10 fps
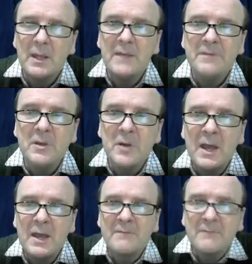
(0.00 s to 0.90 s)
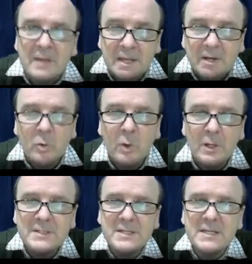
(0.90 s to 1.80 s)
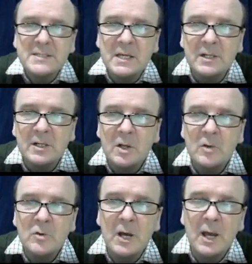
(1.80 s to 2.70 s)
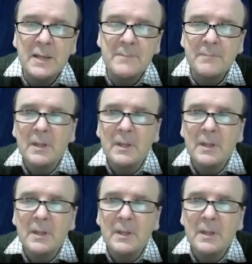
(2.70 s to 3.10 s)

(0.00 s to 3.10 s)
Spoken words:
if you have inequalities and loci,